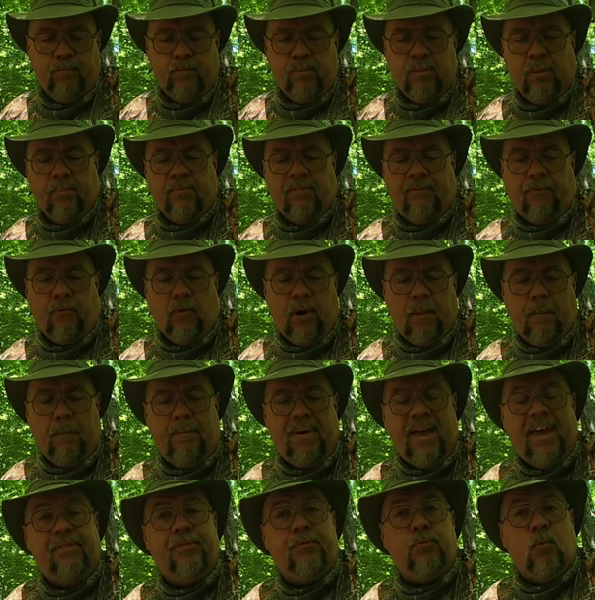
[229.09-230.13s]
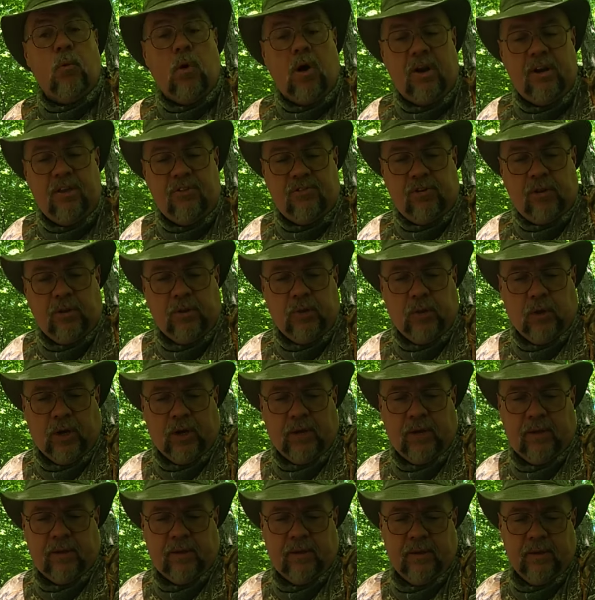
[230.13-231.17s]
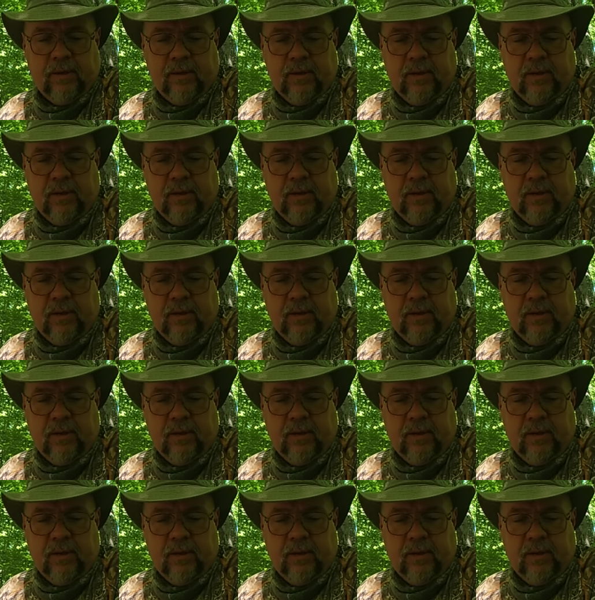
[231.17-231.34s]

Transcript: Number 4, Beth wanted to look